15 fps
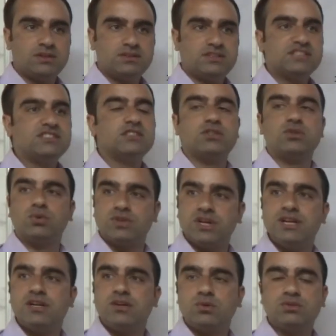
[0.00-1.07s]
That's not
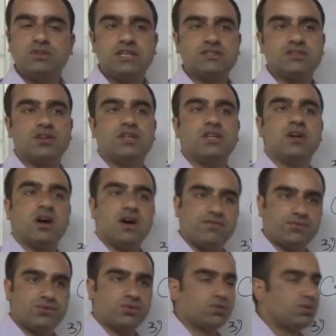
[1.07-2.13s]
totally true, that's only
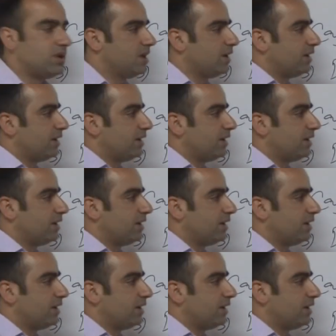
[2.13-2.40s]
half true.